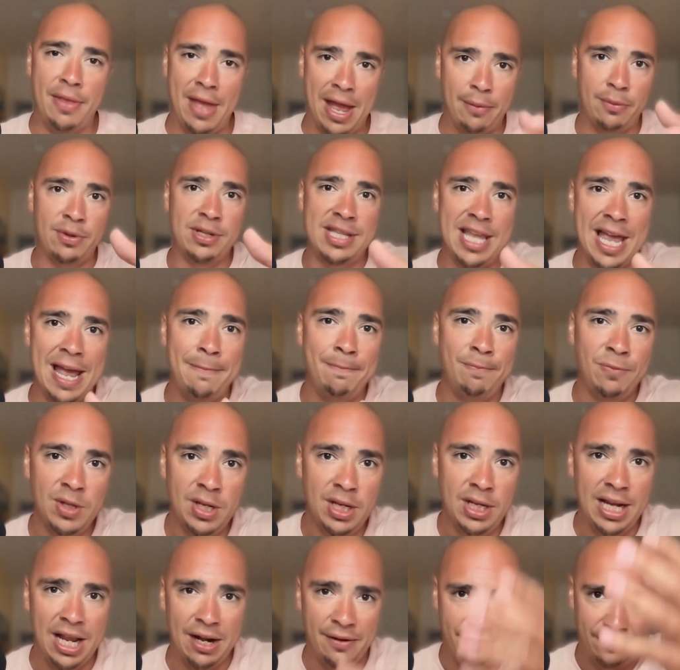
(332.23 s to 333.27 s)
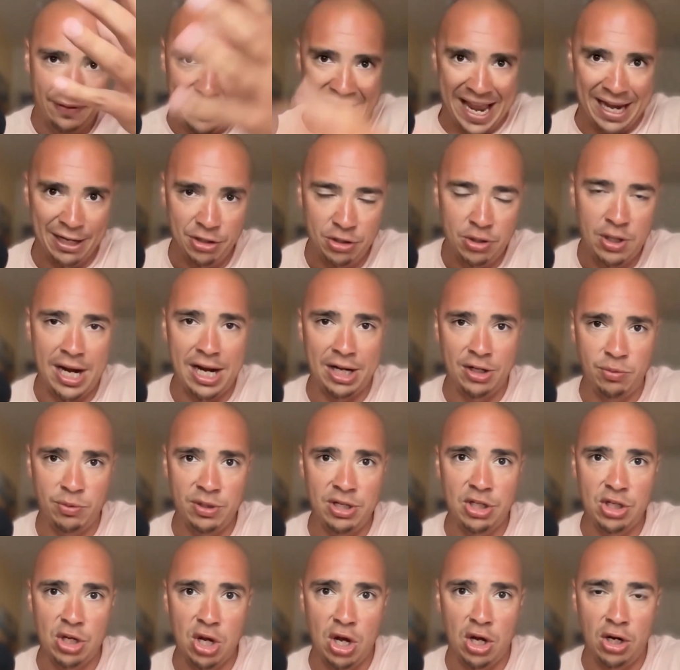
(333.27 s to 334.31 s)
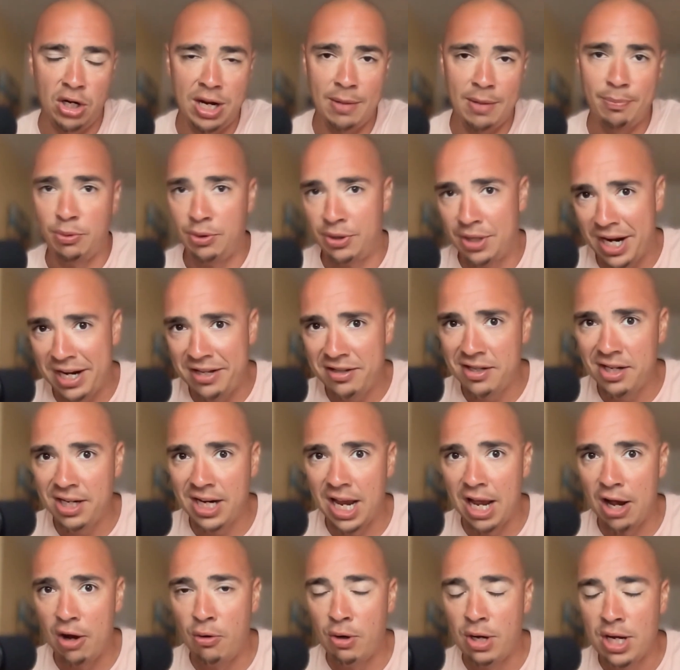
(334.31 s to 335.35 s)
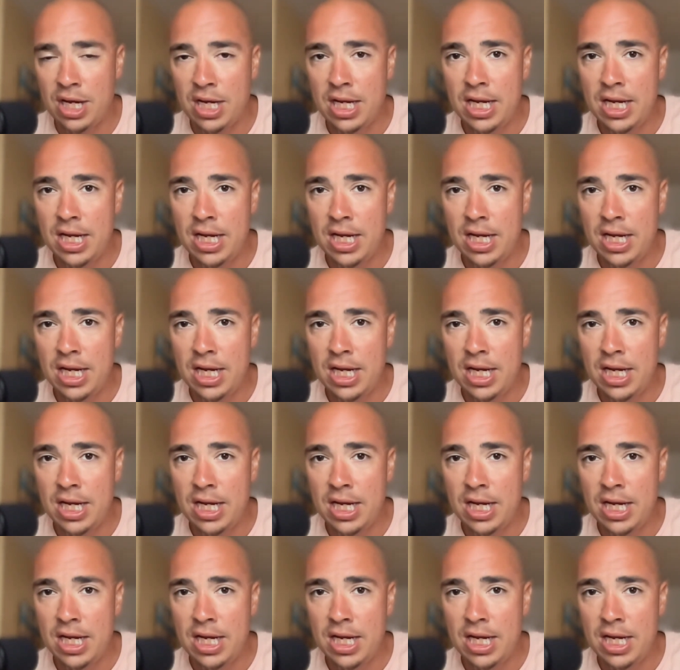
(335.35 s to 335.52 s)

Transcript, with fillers: That was that kind of flash crash we saw a couple nights ago.